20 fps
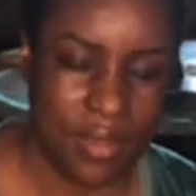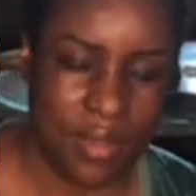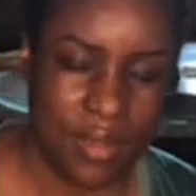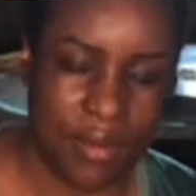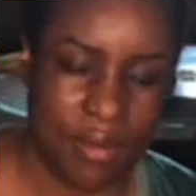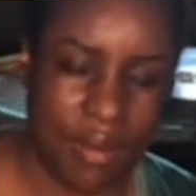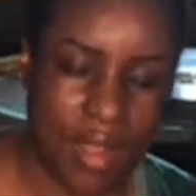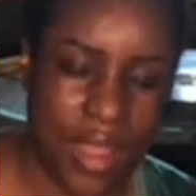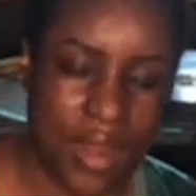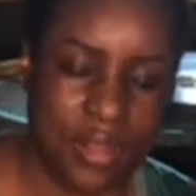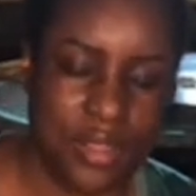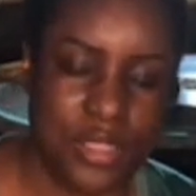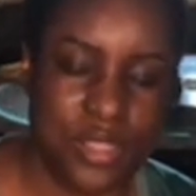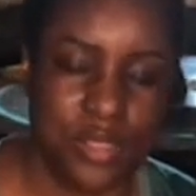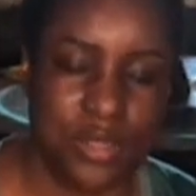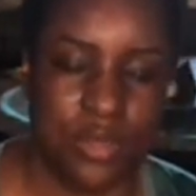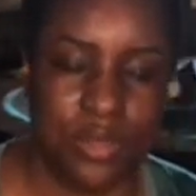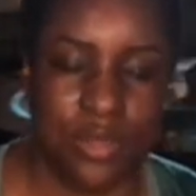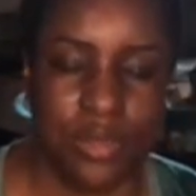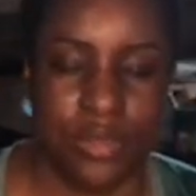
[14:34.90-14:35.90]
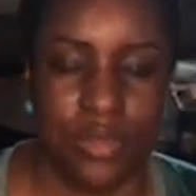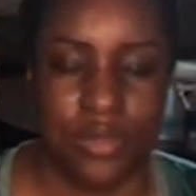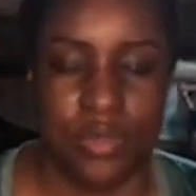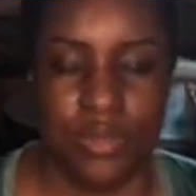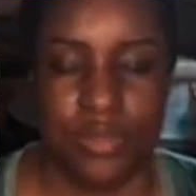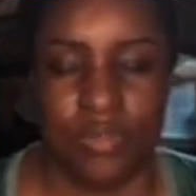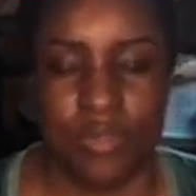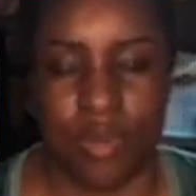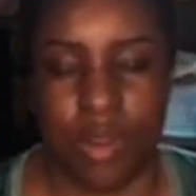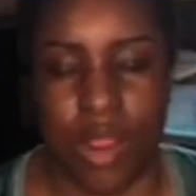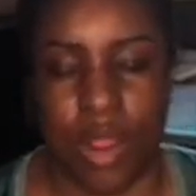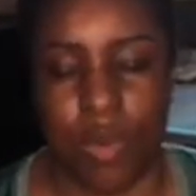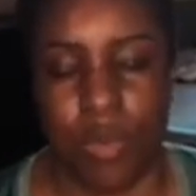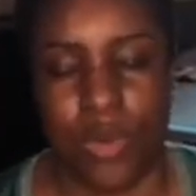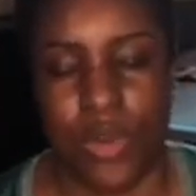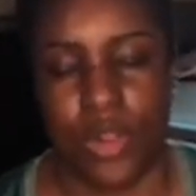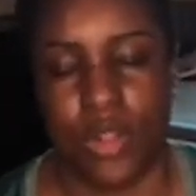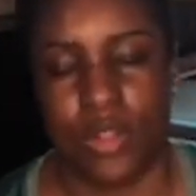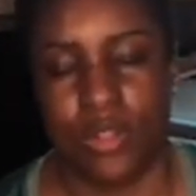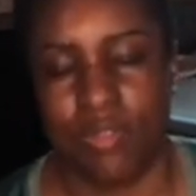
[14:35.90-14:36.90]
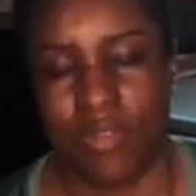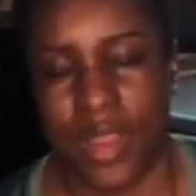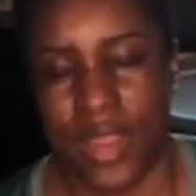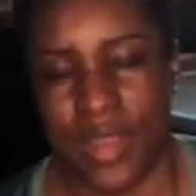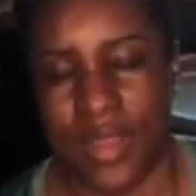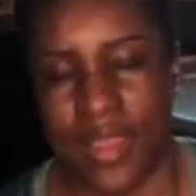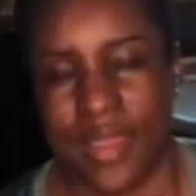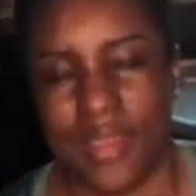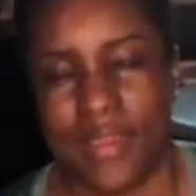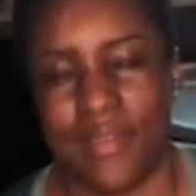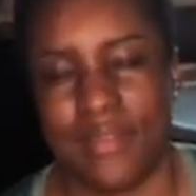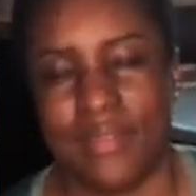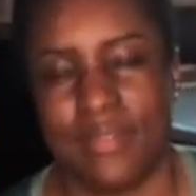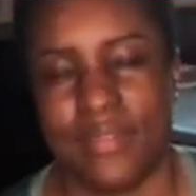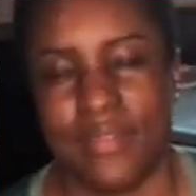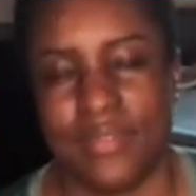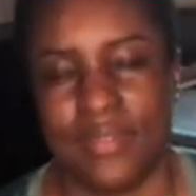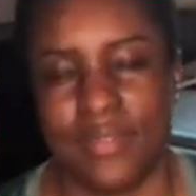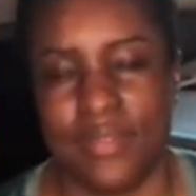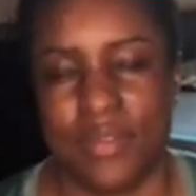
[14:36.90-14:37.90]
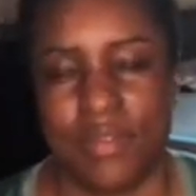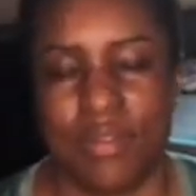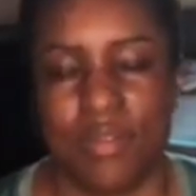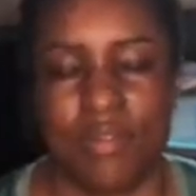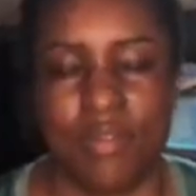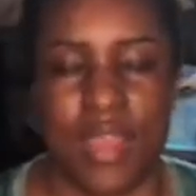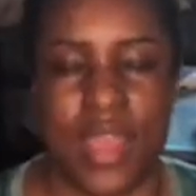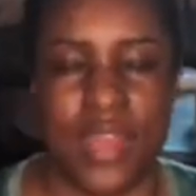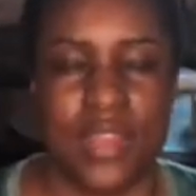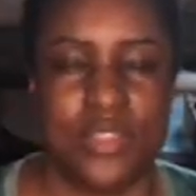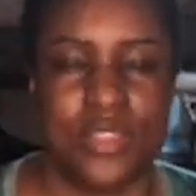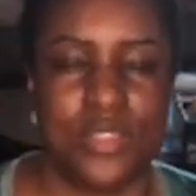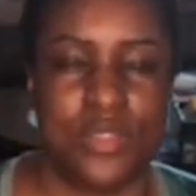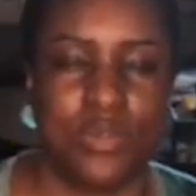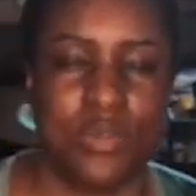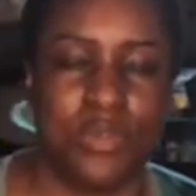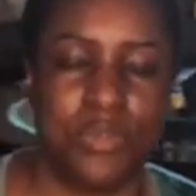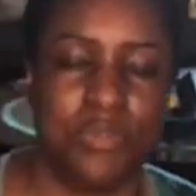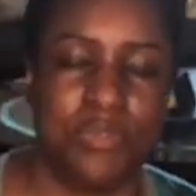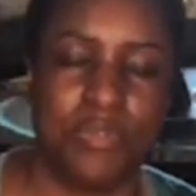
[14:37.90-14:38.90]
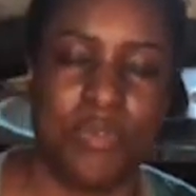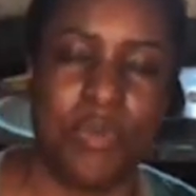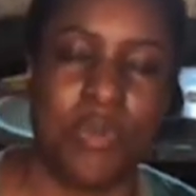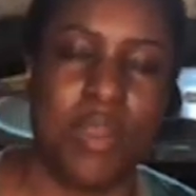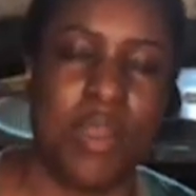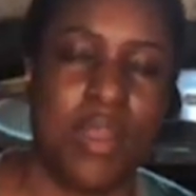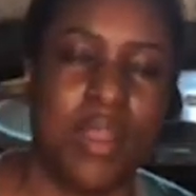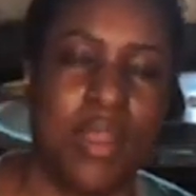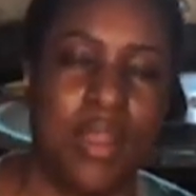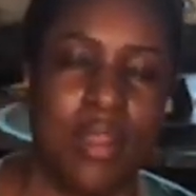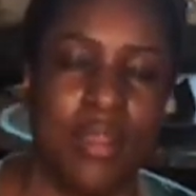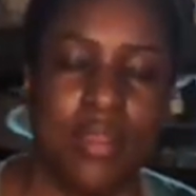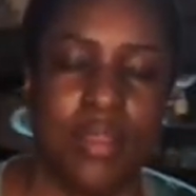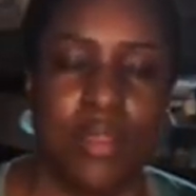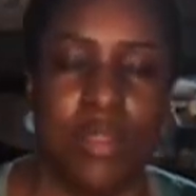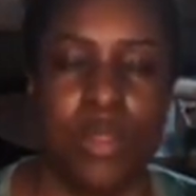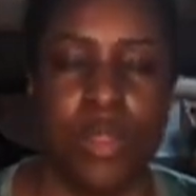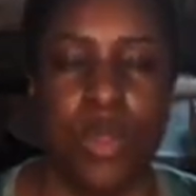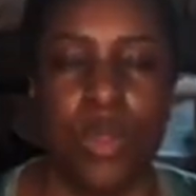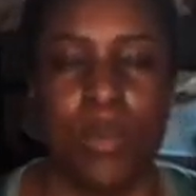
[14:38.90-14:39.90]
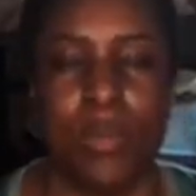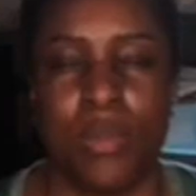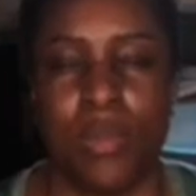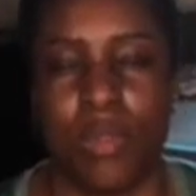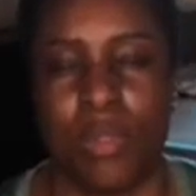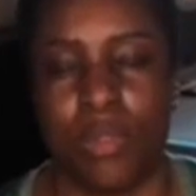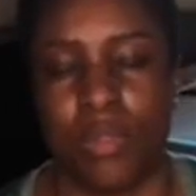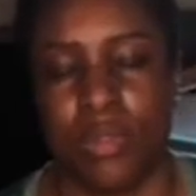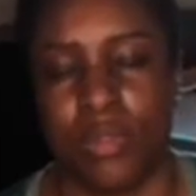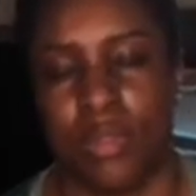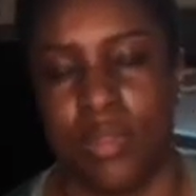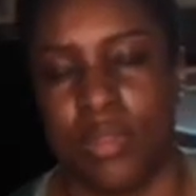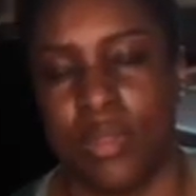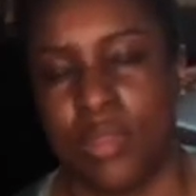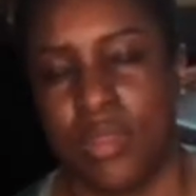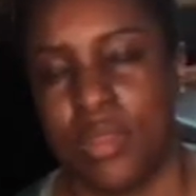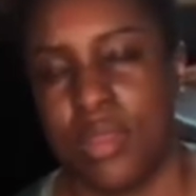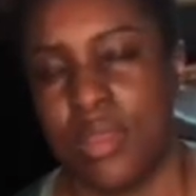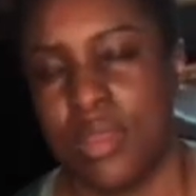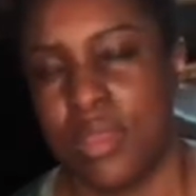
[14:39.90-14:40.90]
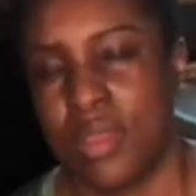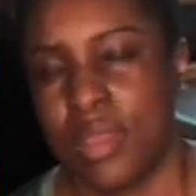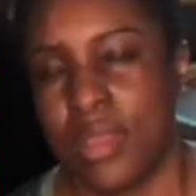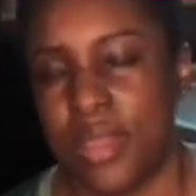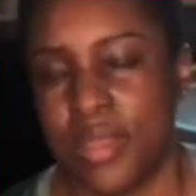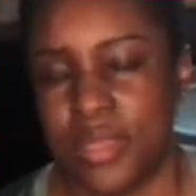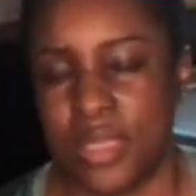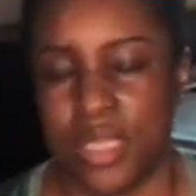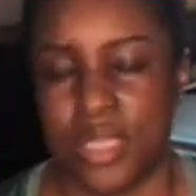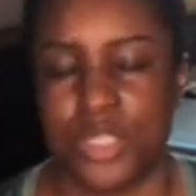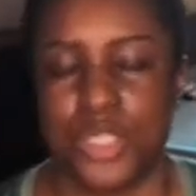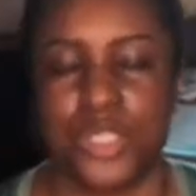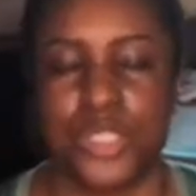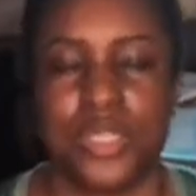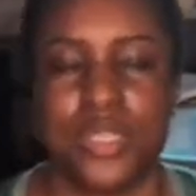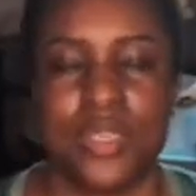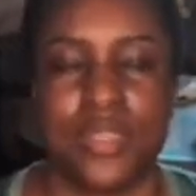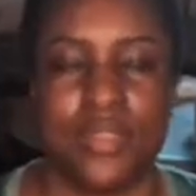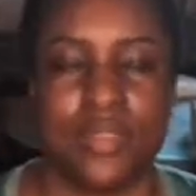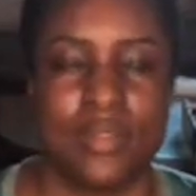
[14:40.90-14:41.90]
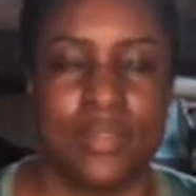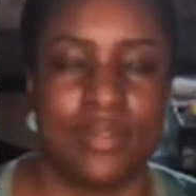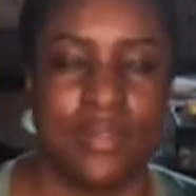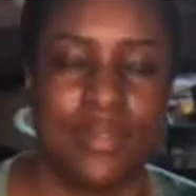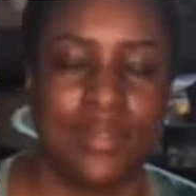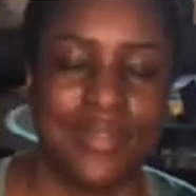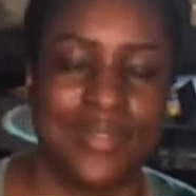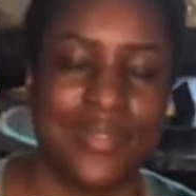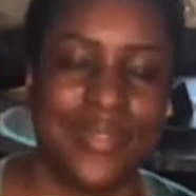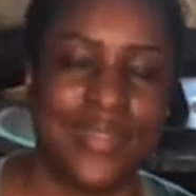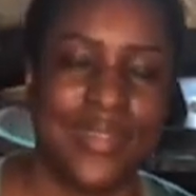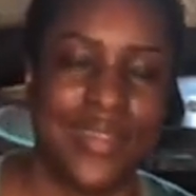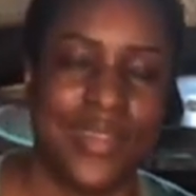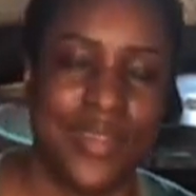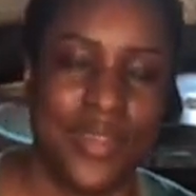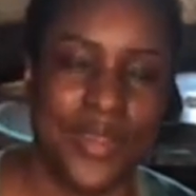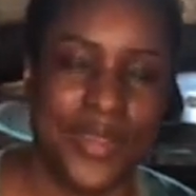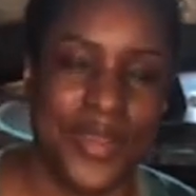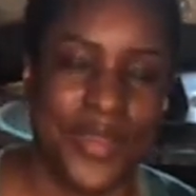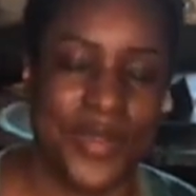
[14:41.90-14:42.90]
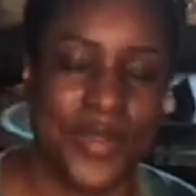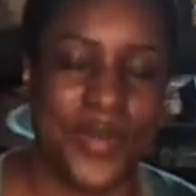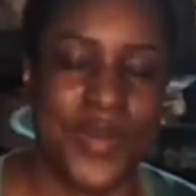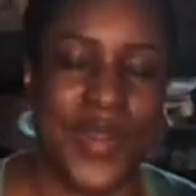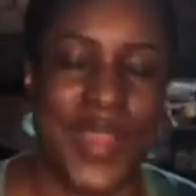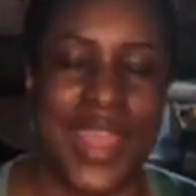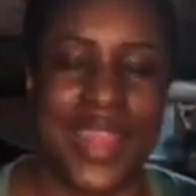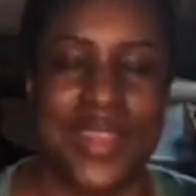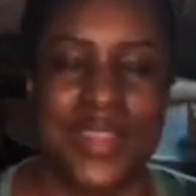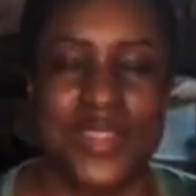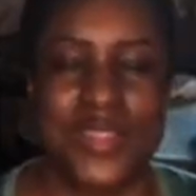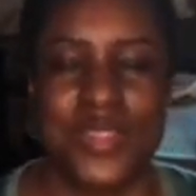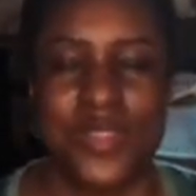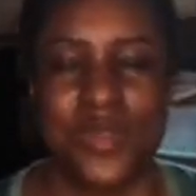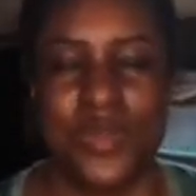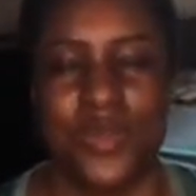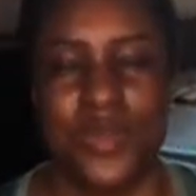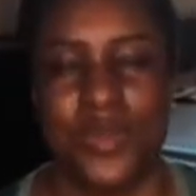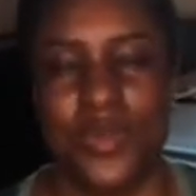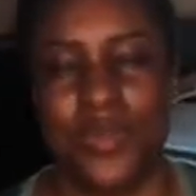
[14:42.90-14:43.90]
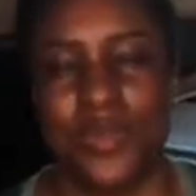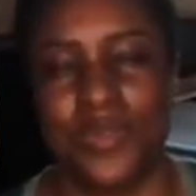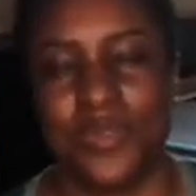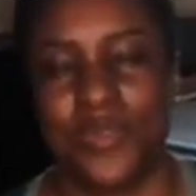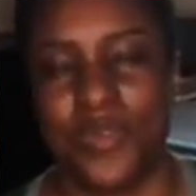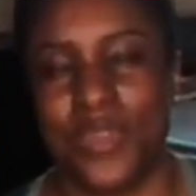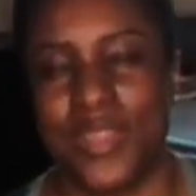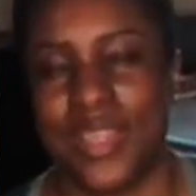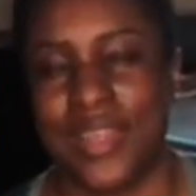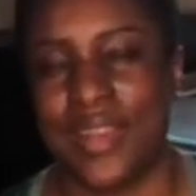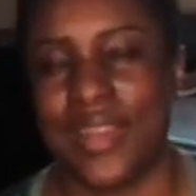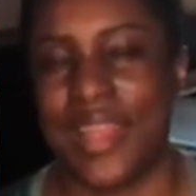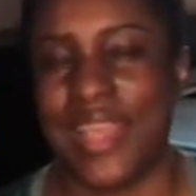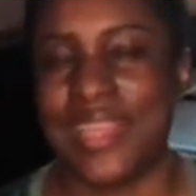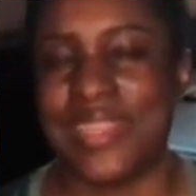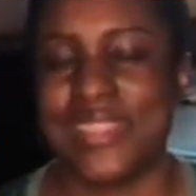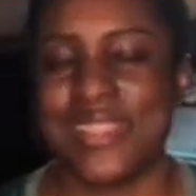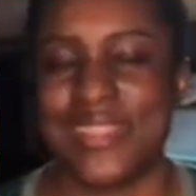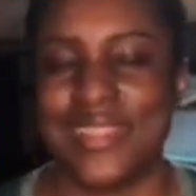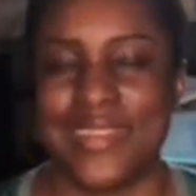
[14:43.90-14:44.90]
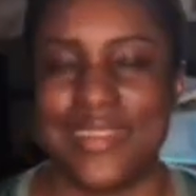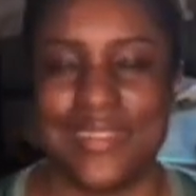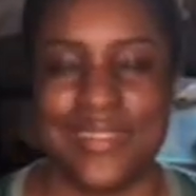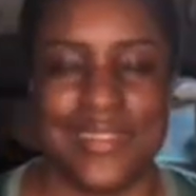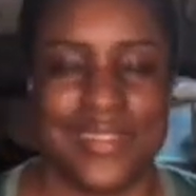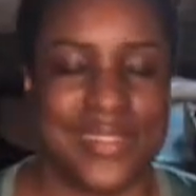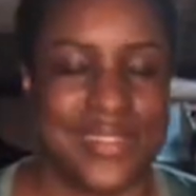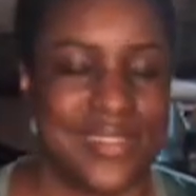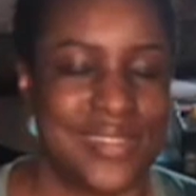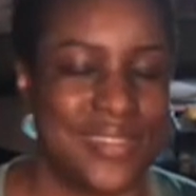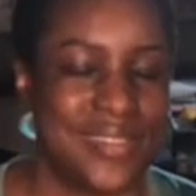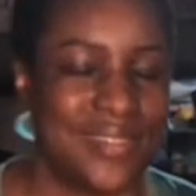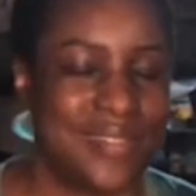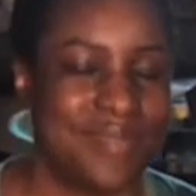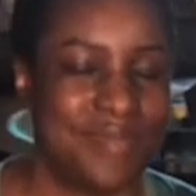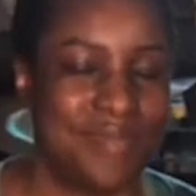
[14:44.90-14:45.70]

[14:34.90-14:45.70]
Gratitude for our world right now. Gratitude for our global condition. Gratitude for the lessons.